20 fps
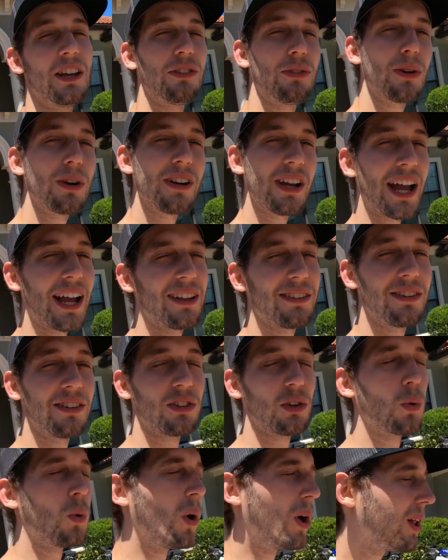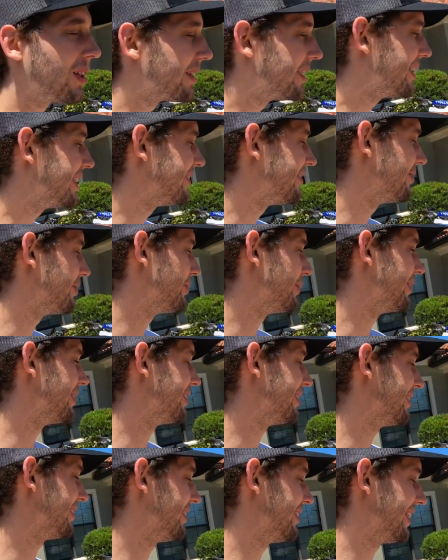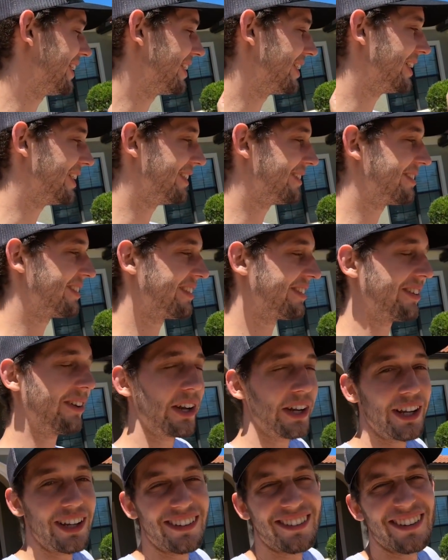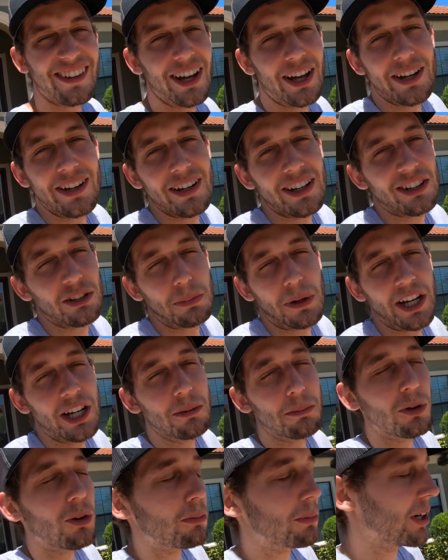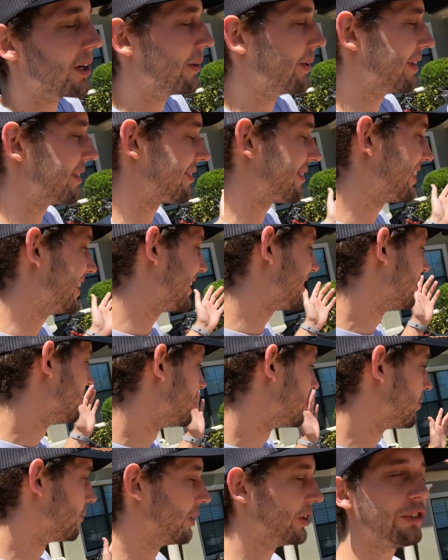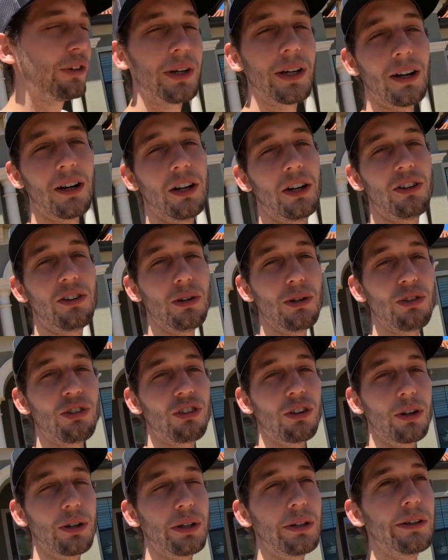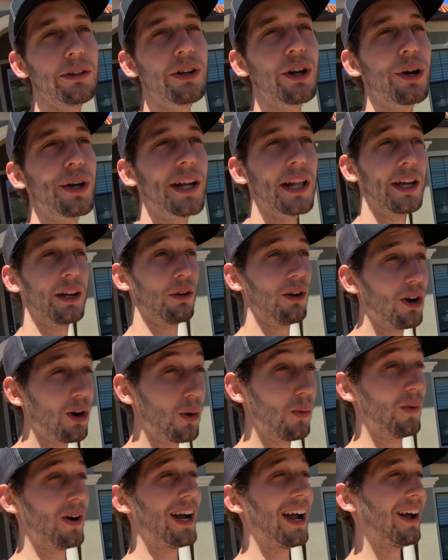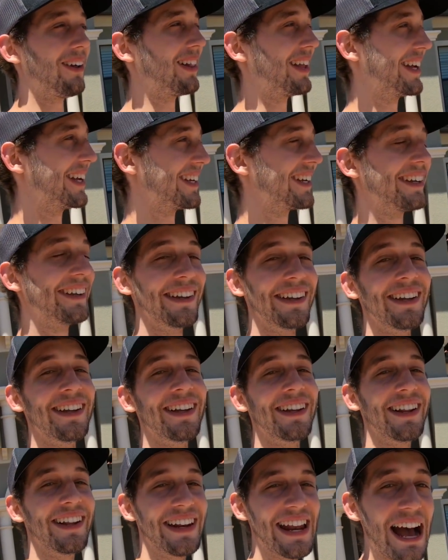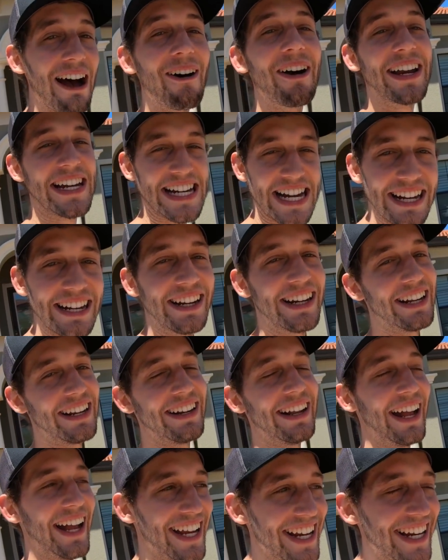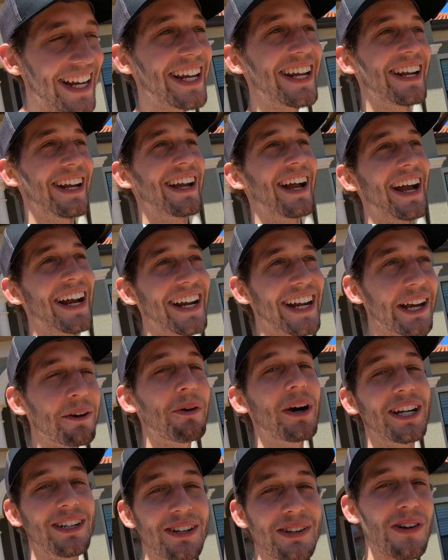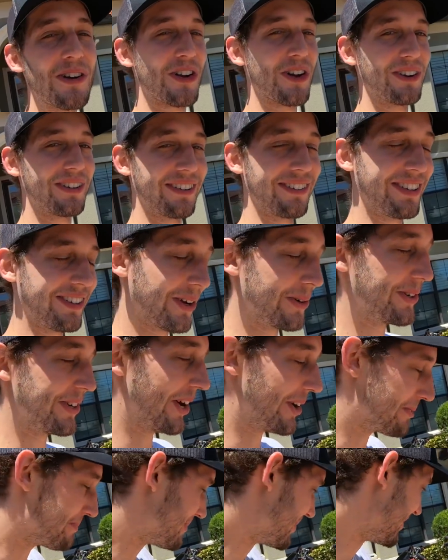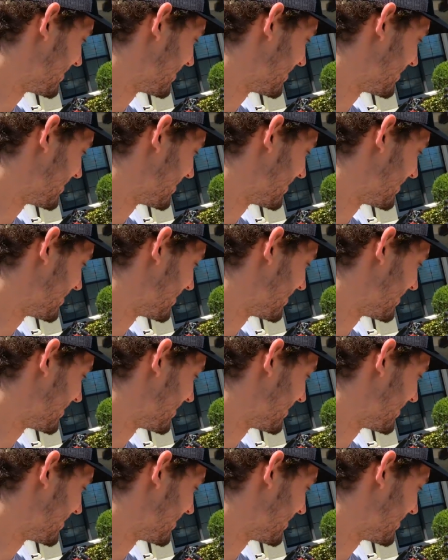it sort of has this quality to it that it's unexplainable, bro. It's like, once you get on a two-stroke, you know, you're like, oh wow, like, now I get it. I get why two-strokes are so dope.